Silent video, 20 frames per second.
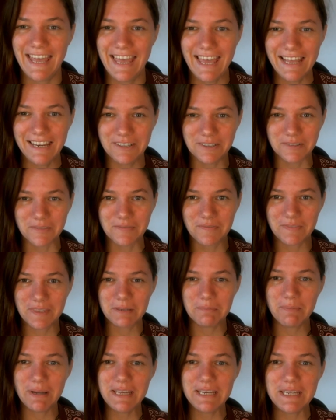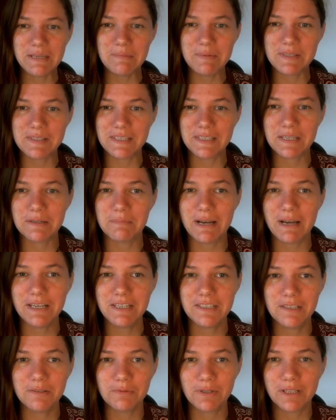Hello, my name is Inge
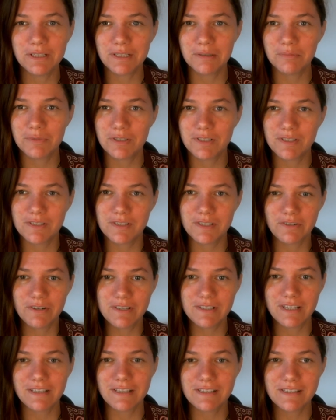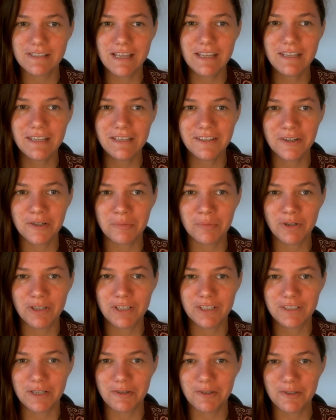Patsch and welcome to the series Understanding Our
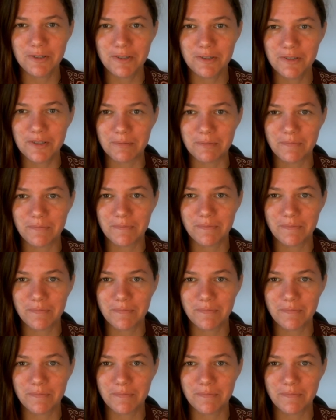Monetary System.